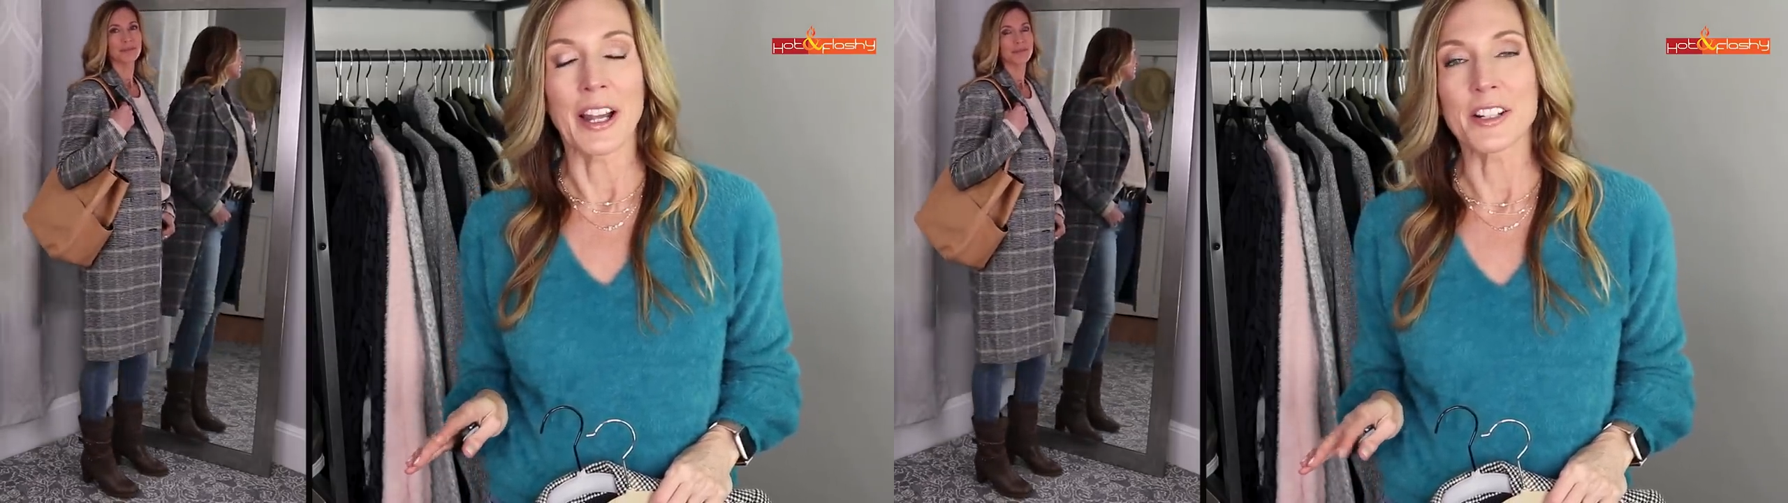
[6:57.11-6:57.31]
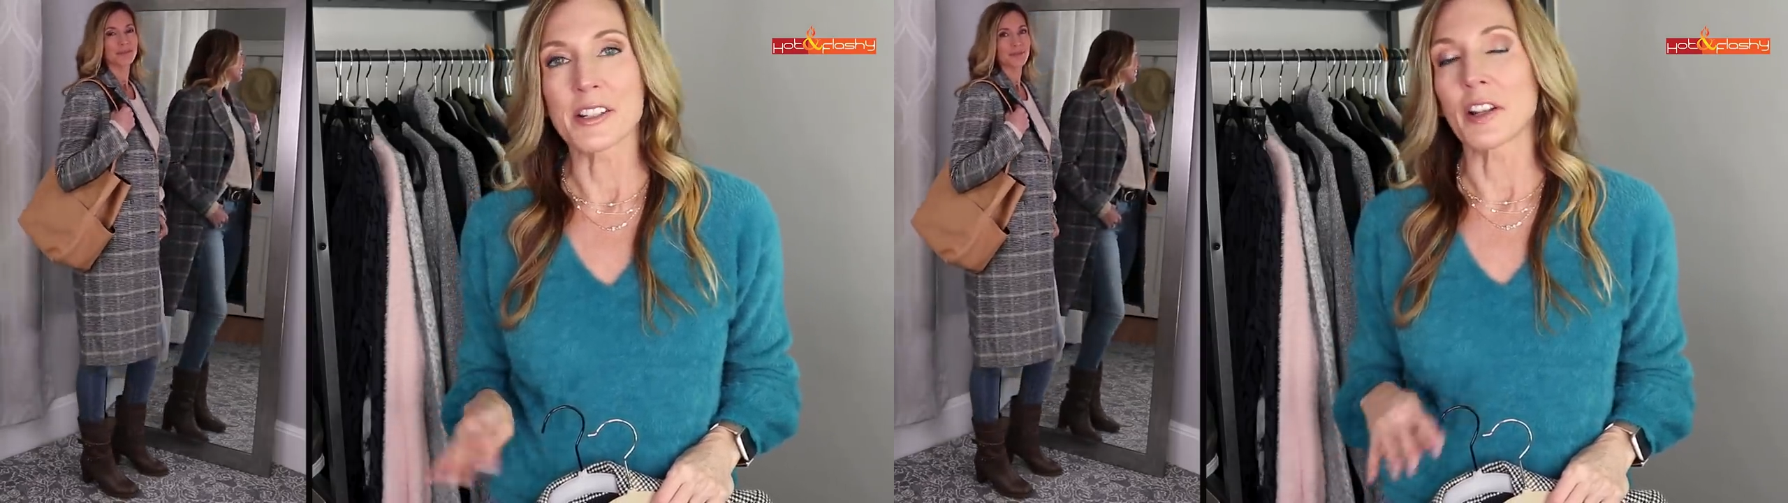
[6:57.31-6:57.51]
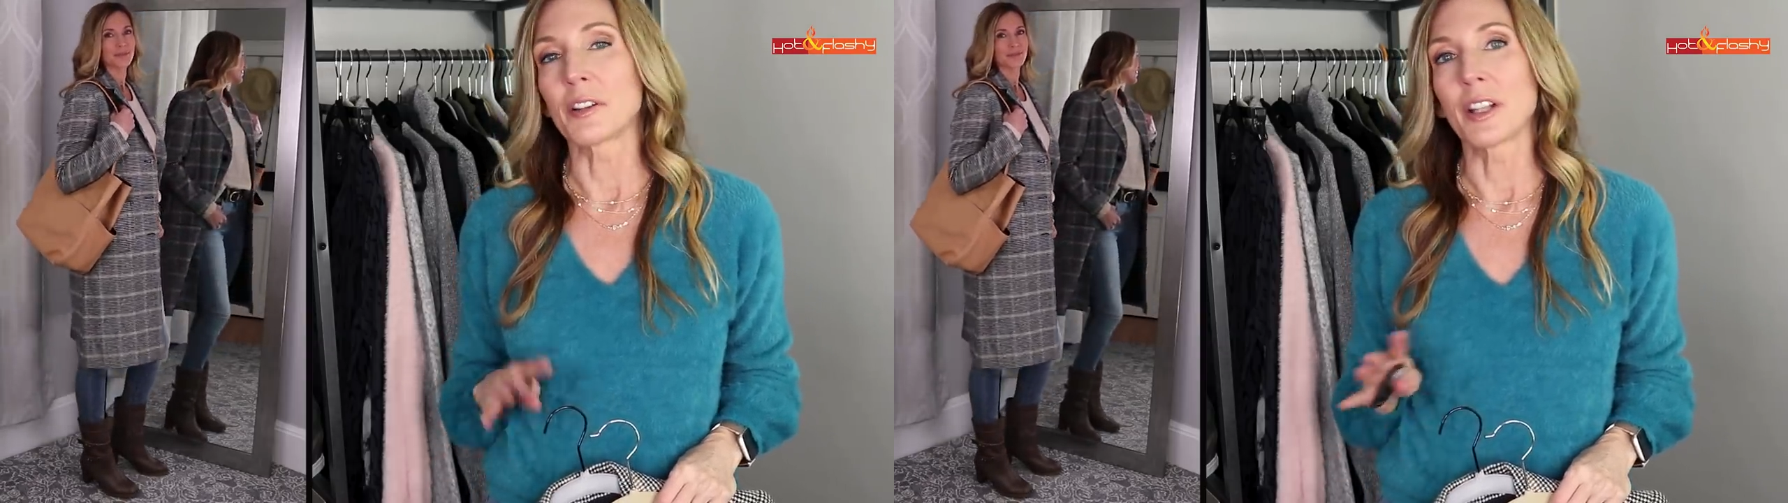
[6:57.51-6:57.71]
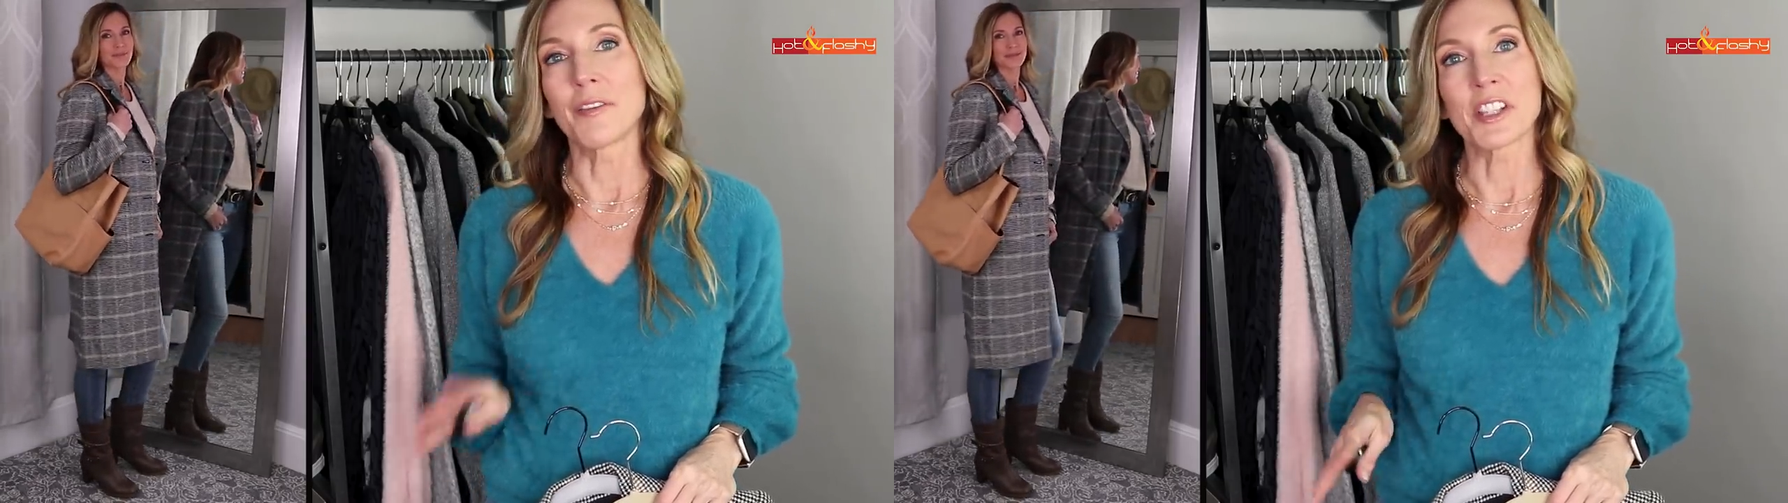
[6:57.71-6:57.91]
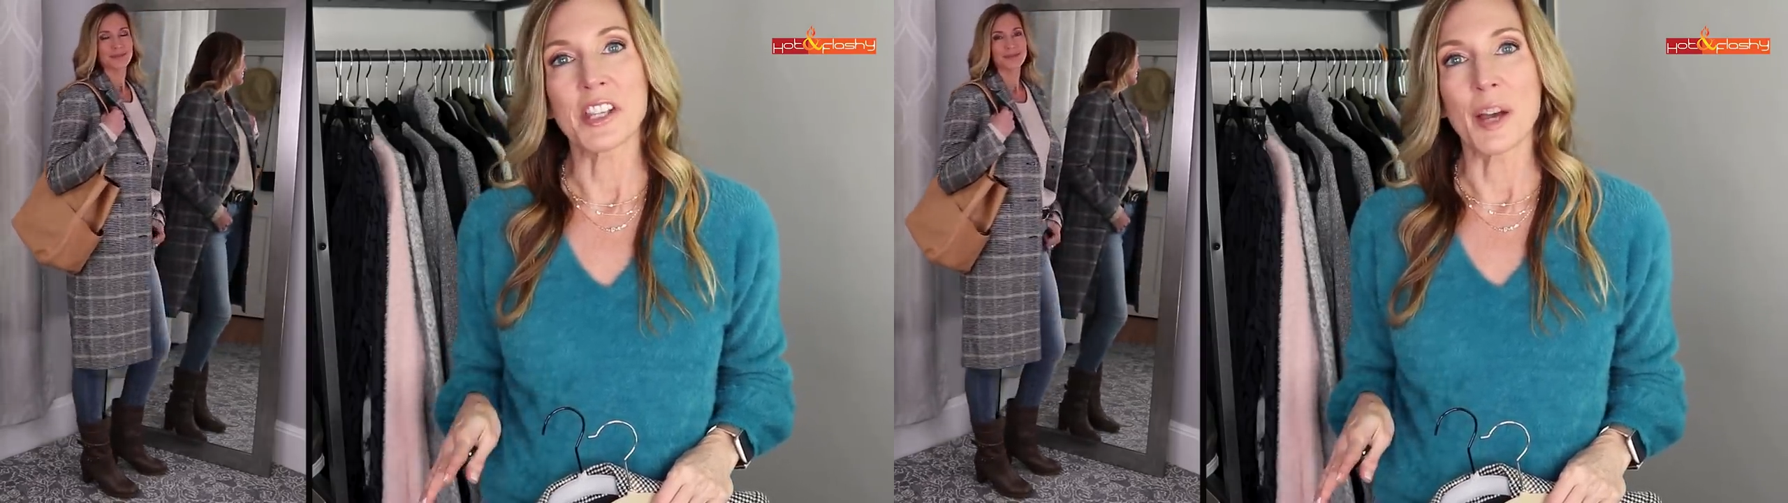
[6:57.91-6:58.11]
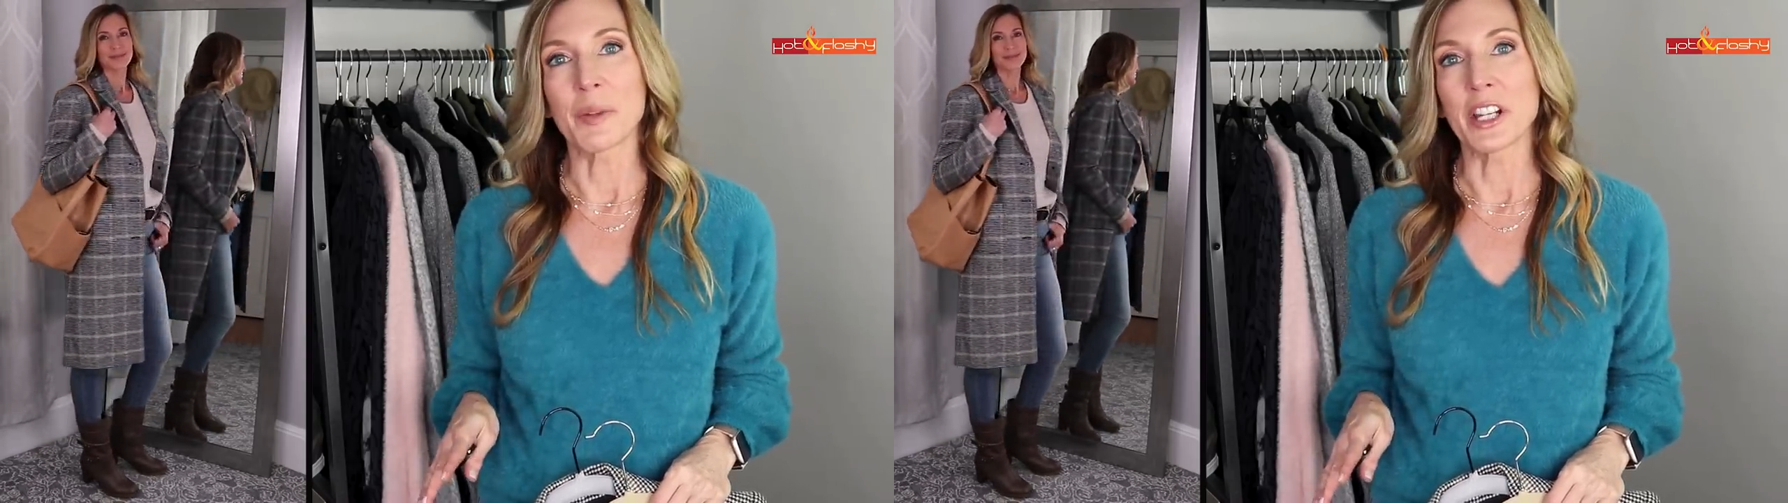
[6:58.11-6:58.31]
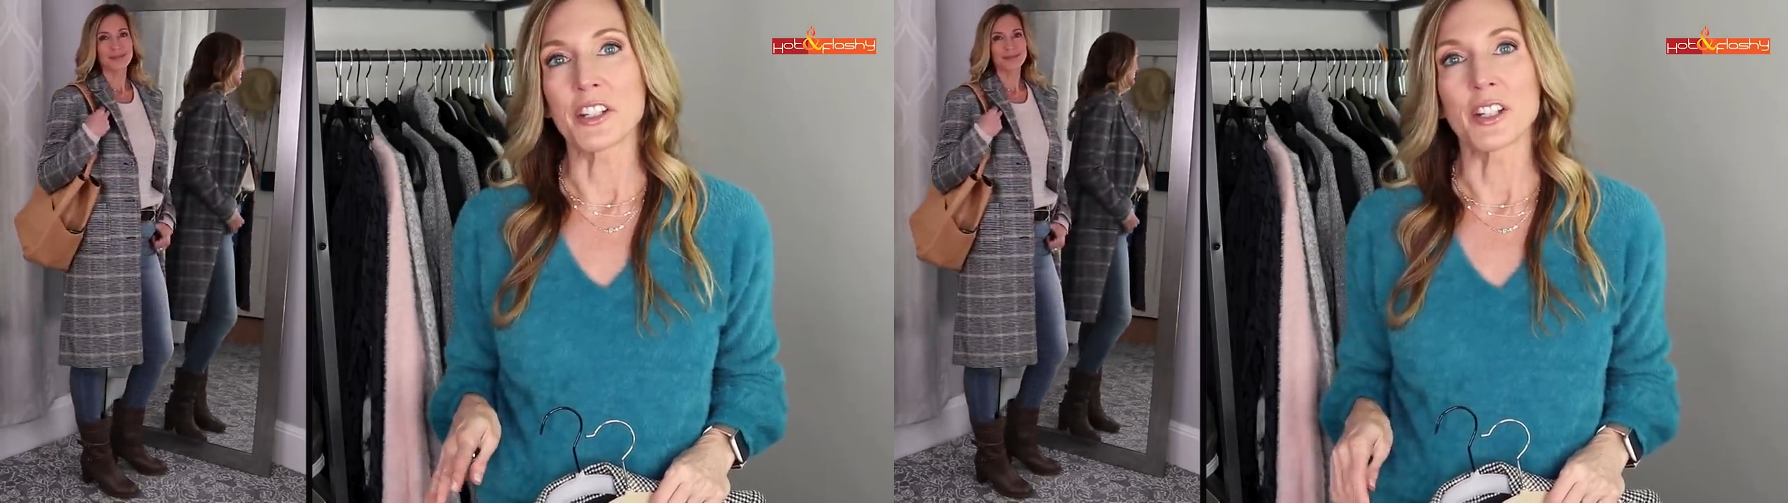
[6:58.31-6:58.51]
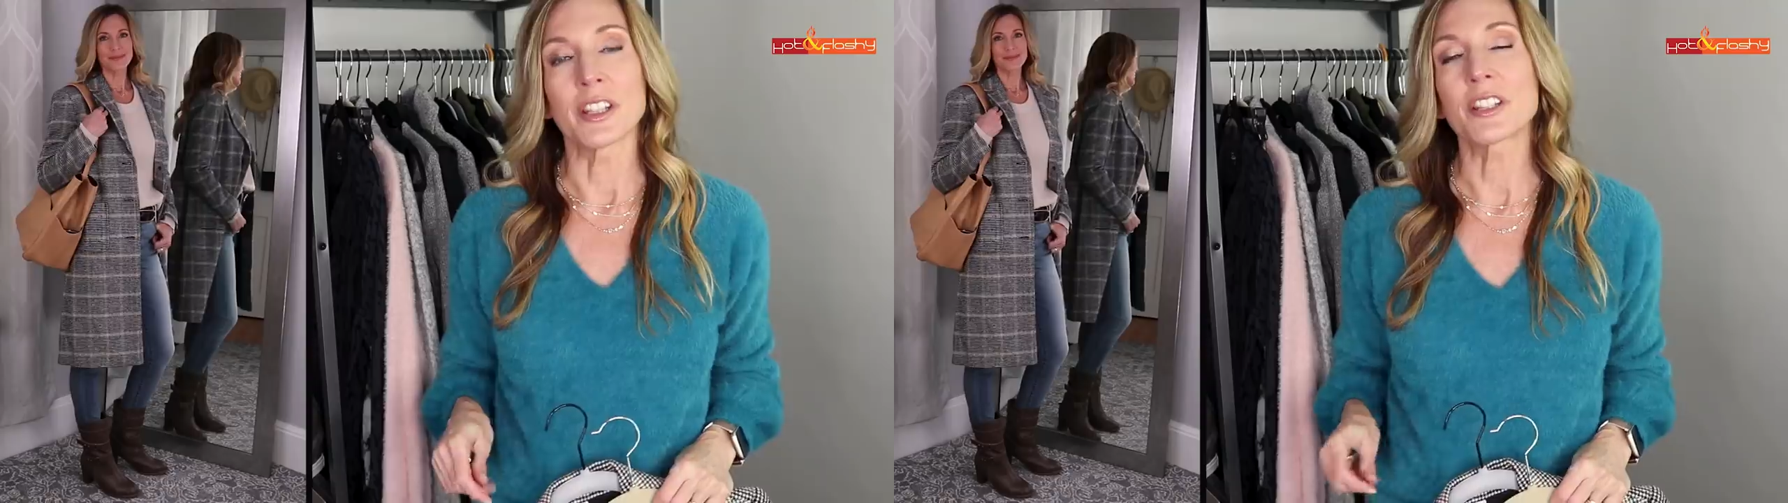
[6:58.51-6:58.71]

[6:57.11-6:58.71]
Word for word: I just love this combination.